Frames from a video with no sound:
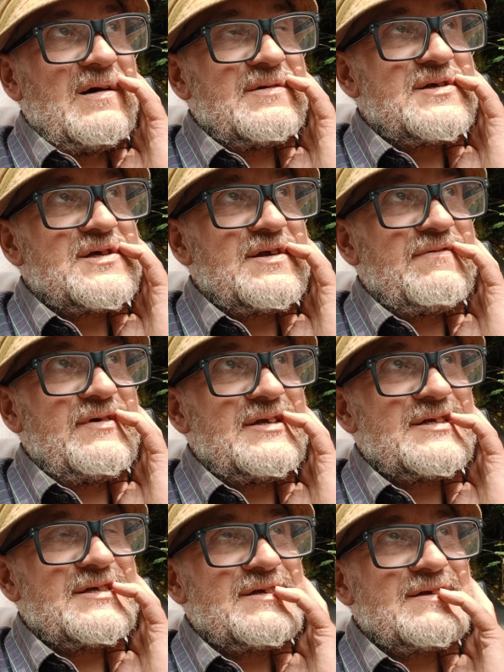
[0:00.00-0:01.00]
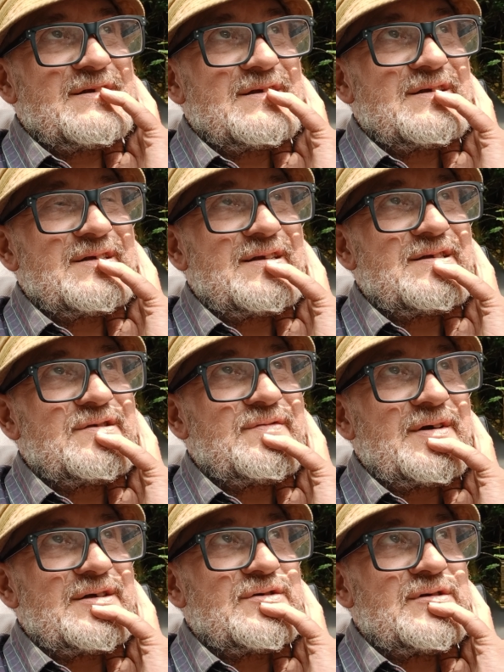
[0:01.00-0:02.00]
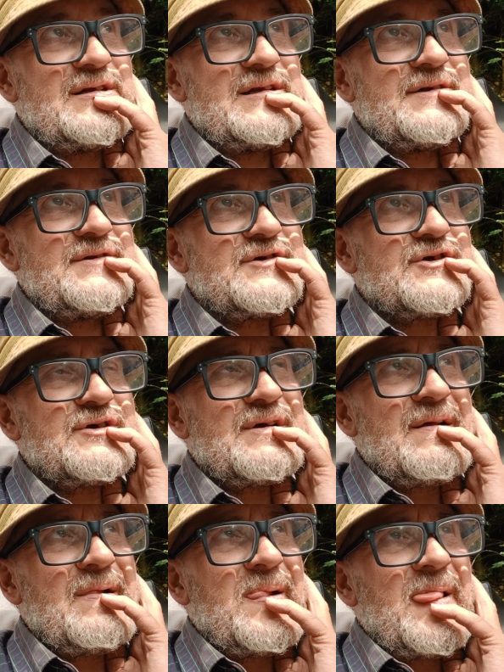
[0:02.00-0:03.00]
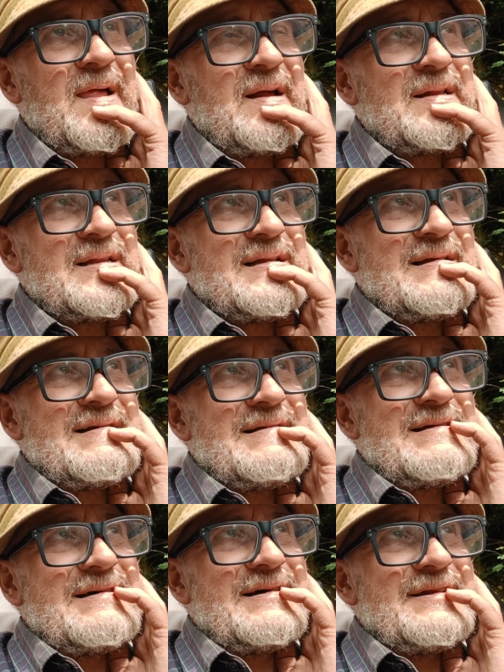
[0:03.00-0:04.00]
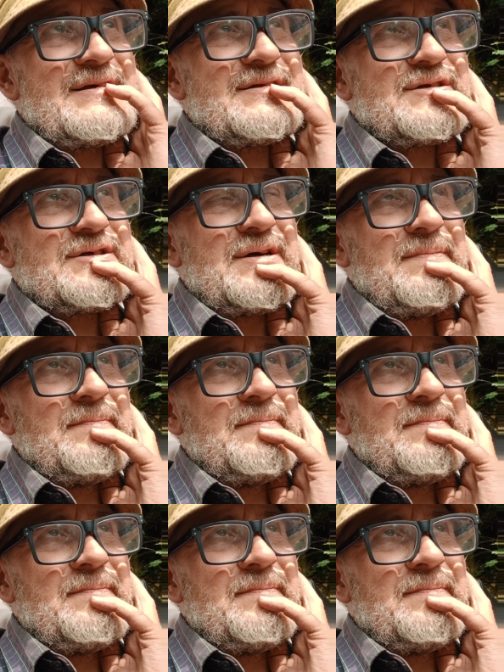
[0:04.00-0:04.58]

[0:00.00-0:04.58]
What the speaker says: just had a very satisfactory lunch, and it's